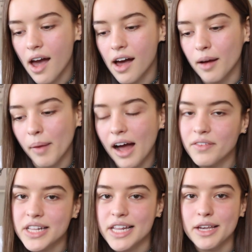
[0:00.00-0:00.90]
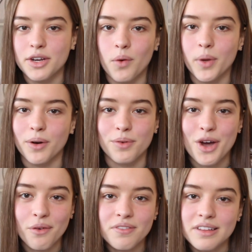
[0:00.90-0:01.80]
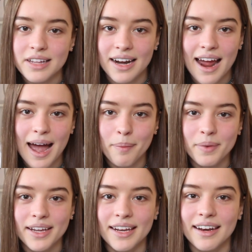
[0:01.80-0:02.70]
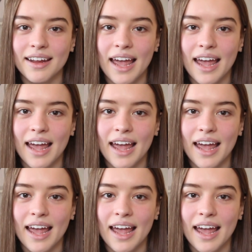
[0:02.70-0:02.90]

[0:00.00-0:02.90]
obviously, you know, we don't know if it's going to happen,